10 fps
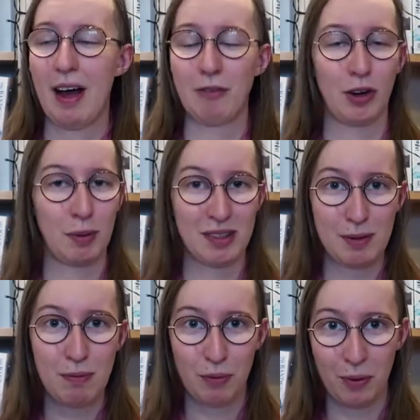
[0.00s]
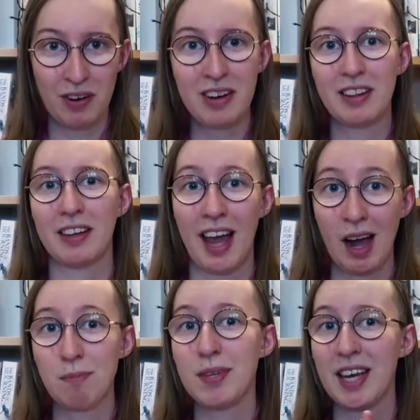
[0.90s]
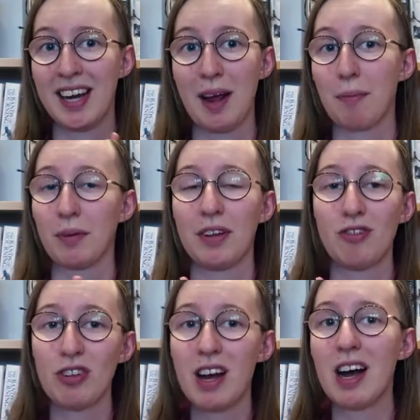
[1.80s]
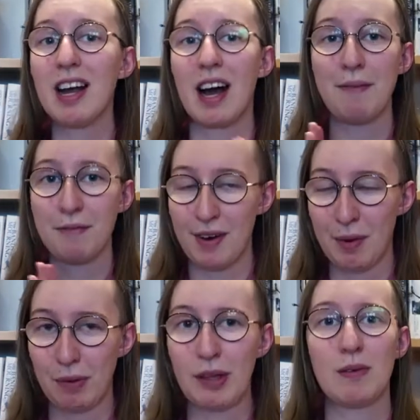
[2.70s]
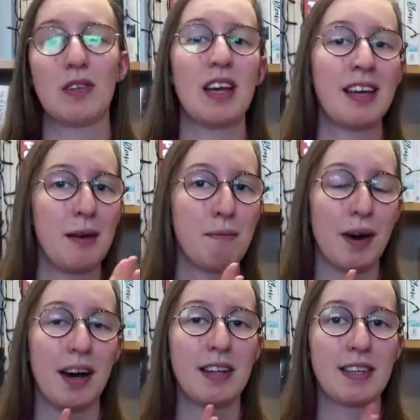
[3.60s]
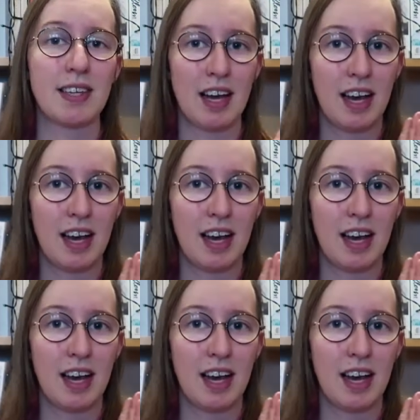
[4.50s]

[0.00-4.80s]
I've talked about this before. The camps in April and July, I'm fine with losing, but